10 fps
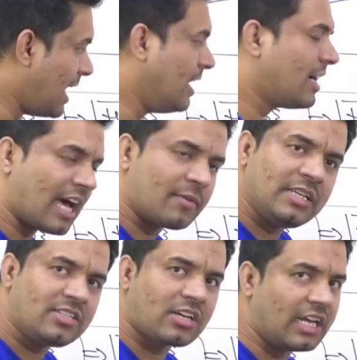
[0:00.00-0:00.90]
by
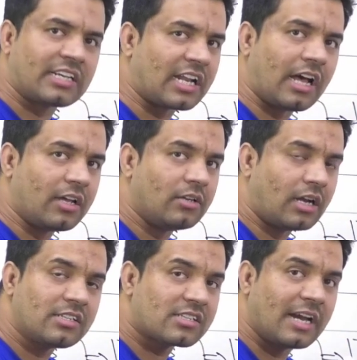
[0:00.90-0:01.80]
garbage collector.
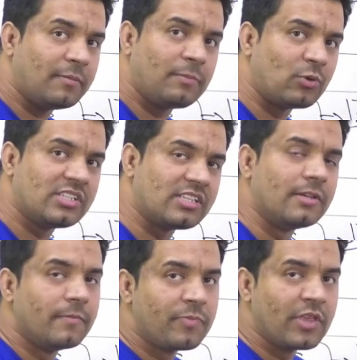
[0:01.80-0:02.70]
Understand my point?
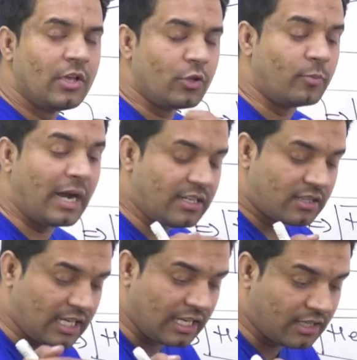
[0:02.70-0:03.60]
See, you
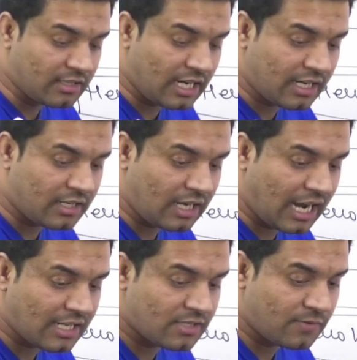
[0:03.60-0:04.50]
might think that
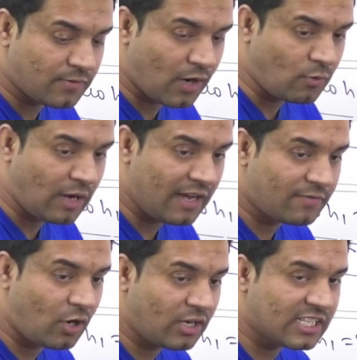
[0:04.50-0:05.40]
as of now I
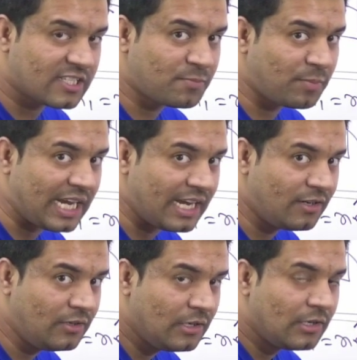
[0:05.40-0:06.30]
have not
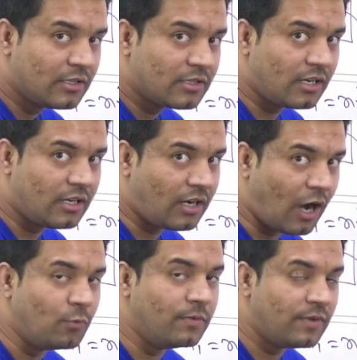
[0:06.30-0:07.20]
explained
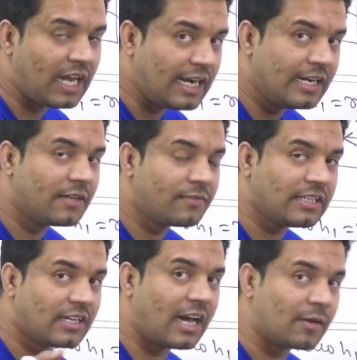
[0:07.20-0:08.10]
how we will
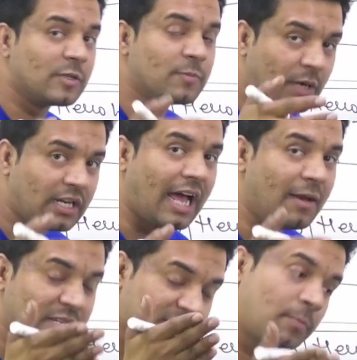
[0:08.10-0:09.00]
identify the garbage, but
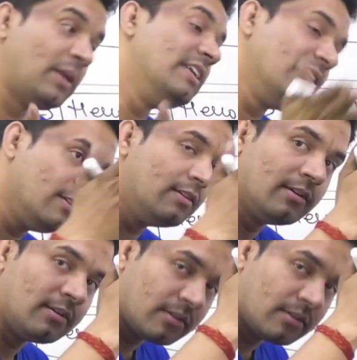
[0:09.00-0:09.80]
I am explaining